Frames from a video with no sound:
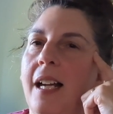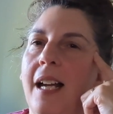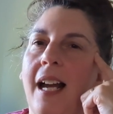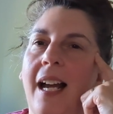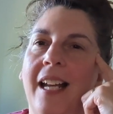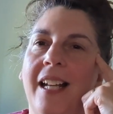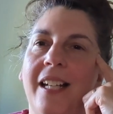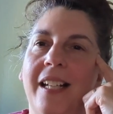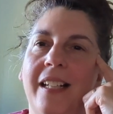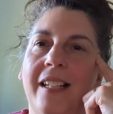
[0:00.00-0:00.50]

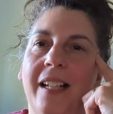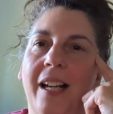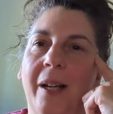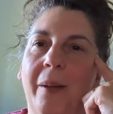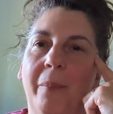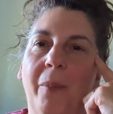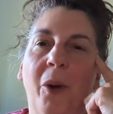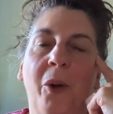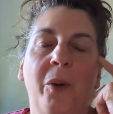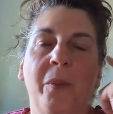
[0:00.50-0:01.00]
I
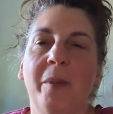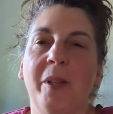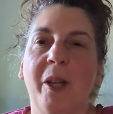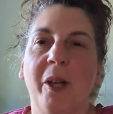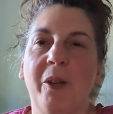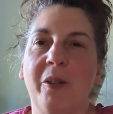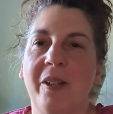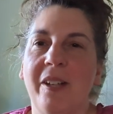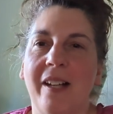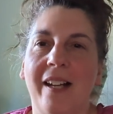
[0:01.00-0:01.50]
am home
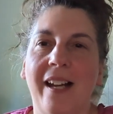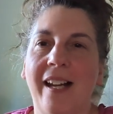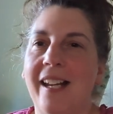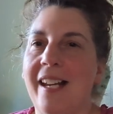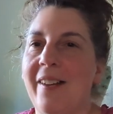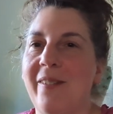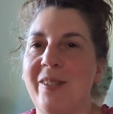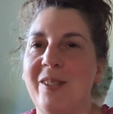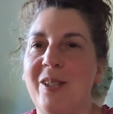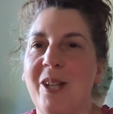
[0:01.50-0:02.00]
alone and I
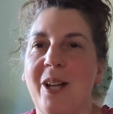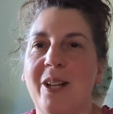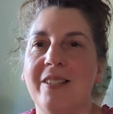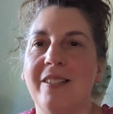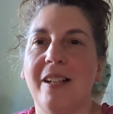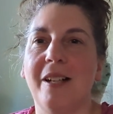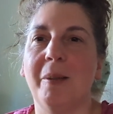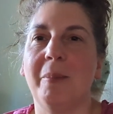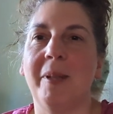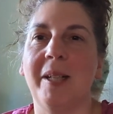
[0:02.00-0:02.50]
haven't talked
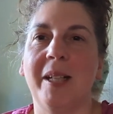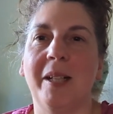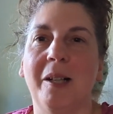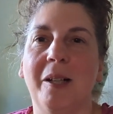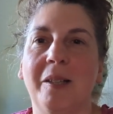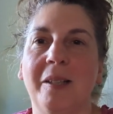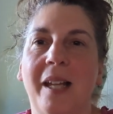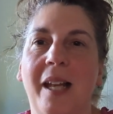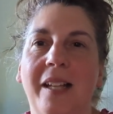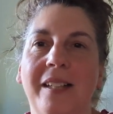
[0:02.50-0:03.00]
to anybody
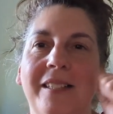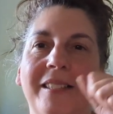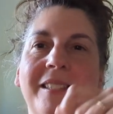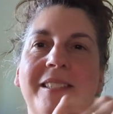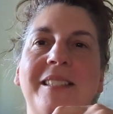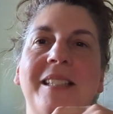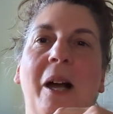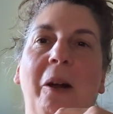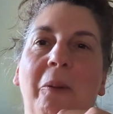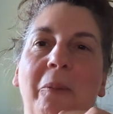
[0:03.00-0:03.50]
all day.
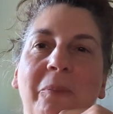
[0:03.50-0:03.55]
So